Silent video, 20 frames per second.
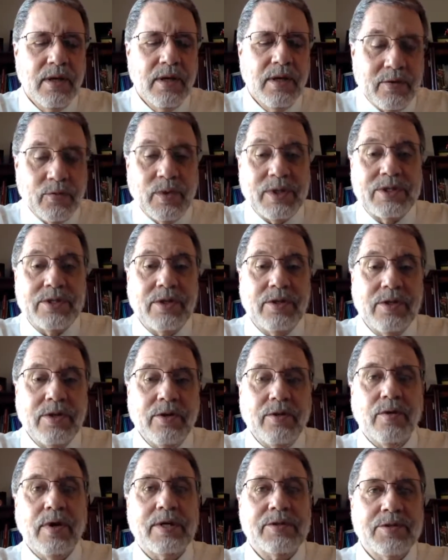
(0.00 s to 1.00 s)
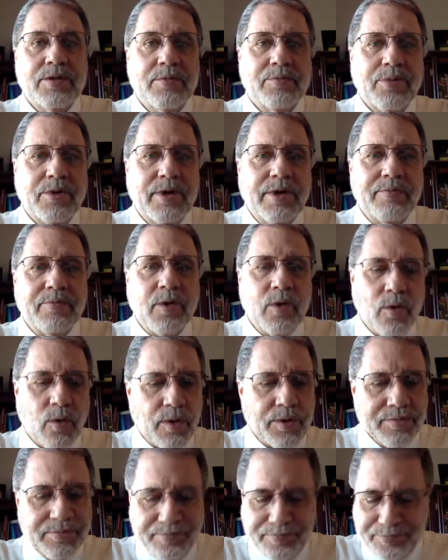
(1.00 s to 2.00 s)
And it went to the U.S. Supreme
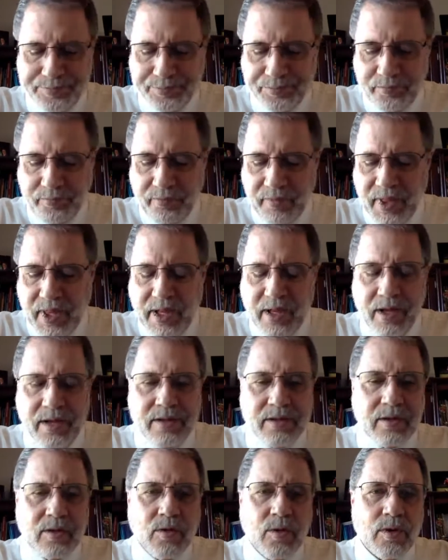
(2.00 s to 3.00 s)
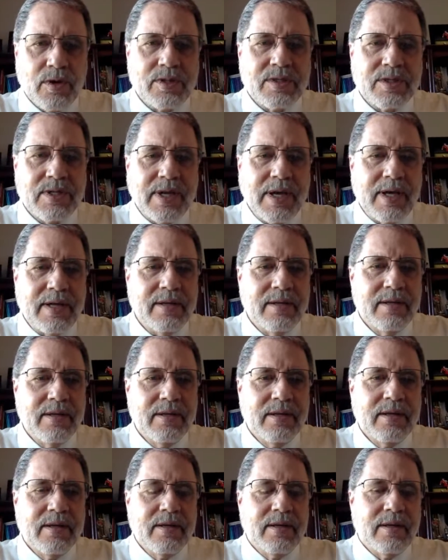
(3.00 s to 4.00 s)
Court. And the court said,